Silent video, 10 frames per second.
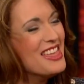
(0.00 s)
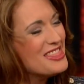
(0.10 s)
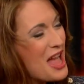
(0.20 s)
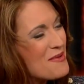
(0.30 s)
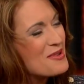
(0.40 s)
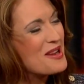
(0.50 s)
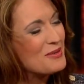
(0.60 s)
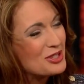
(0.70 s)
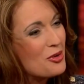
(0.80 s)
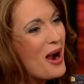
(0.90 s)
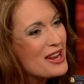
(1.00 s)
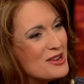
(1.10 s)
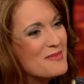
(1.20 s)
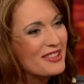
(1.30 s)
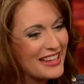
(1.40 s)
It was quite
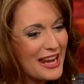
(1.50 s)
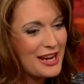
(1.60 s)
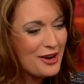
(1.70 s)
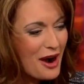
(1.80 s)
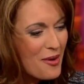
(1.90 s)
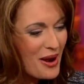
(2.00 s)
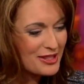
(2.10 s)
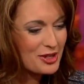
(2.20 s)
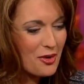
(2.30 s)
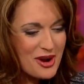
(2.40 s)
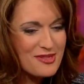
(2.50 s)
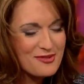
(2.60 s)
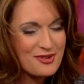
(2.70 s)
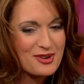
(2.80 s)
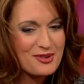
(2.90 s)
humiliating. Here I was going
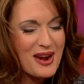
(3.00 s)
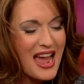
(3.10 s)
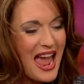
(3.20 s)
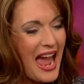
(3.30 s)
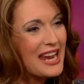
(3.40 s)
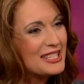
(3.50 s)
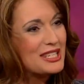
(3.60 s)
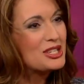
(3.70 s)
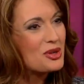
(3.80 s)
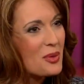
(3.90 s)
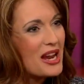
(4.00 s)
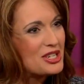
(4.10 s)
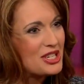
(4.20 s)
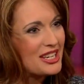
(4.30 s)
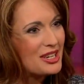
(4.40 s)
through a
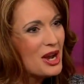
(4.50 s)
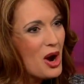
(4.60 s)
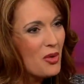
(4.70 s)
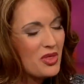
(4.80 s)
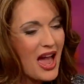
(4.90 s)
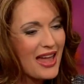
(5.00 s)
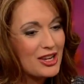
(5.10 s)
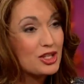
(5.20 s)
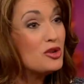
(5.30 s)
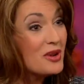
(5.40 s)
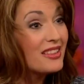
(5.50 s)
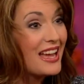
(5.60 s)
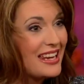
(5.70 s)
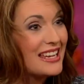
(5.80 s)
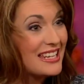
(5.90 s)
situation that is
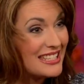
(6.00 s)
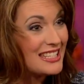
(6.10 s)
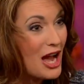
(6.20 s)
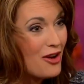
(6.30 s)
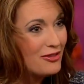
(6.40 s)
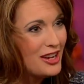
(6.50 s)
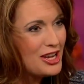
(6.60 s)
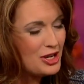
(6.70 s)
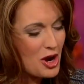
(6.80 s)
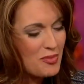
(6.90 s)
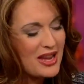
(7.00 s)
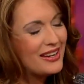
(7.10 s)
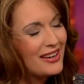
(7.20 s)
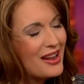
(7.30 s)
humiliating in itself. You know, being in